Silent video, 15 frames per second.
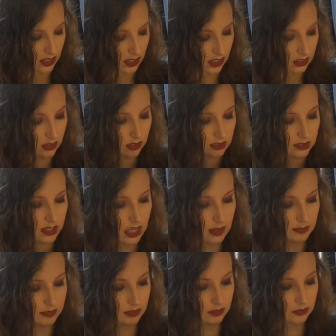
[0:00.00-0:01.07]
It looks
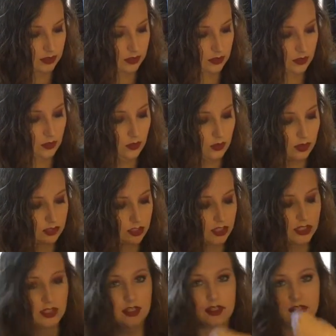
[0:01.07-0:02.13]
absolutely
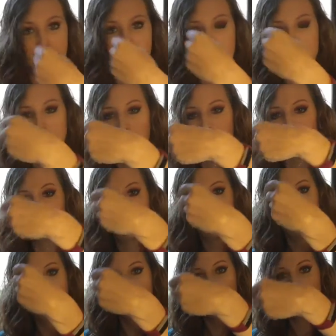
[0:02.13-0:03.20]
gorgeous, if you can
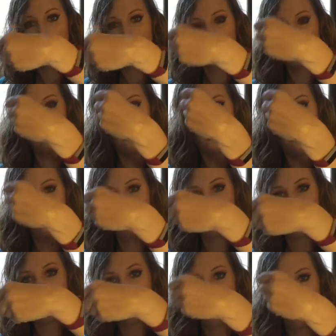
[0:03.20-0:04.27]
see that at
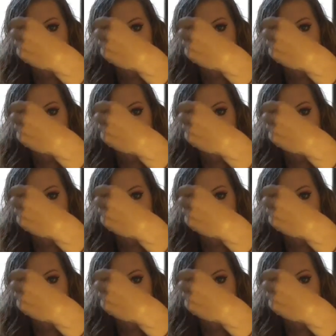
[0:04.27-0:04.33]
all.